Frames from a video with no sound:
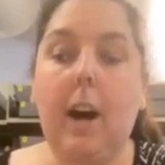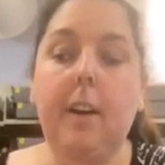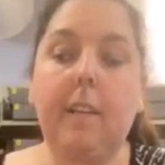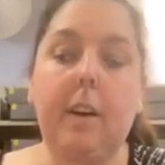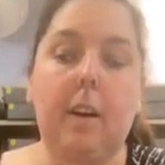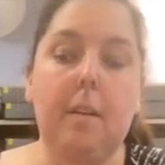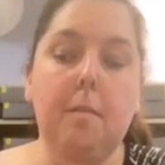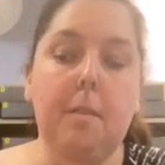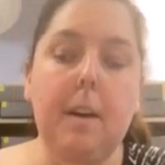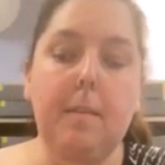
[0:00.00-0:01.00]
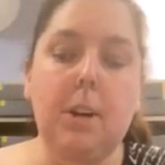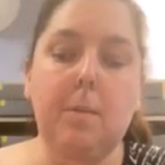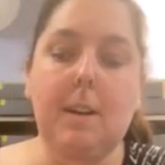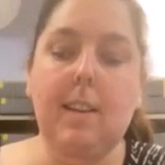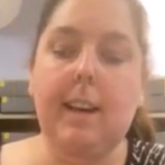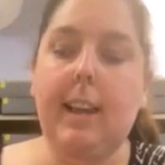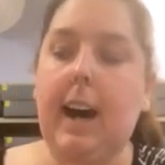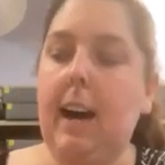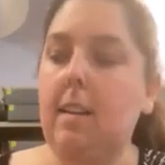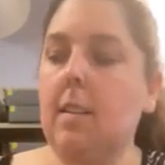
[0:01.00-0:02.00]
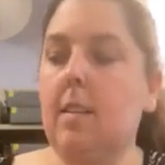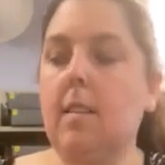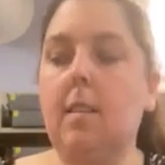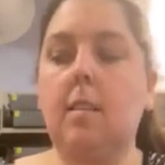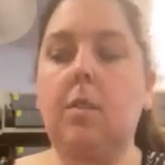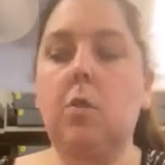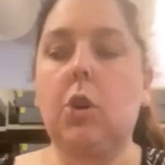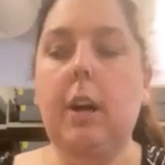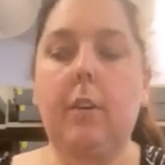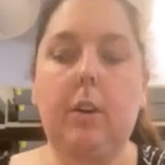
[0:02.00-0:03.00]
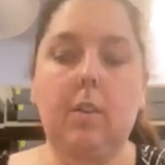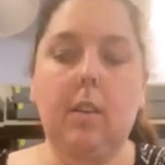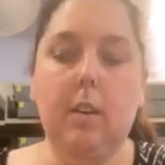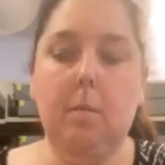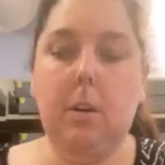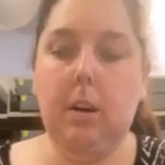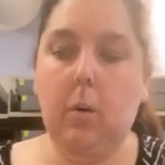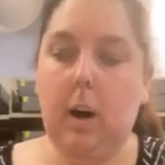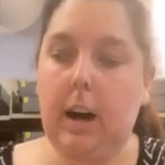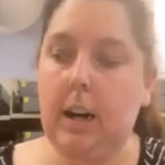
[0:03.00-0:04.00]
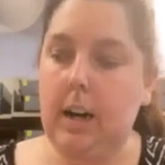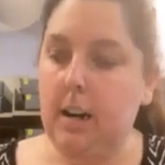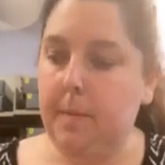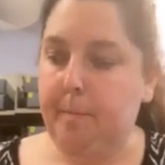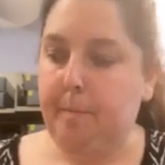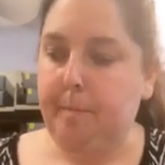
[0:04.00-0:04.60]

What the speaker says: choir that are very much missing that. So shout out to the community choir.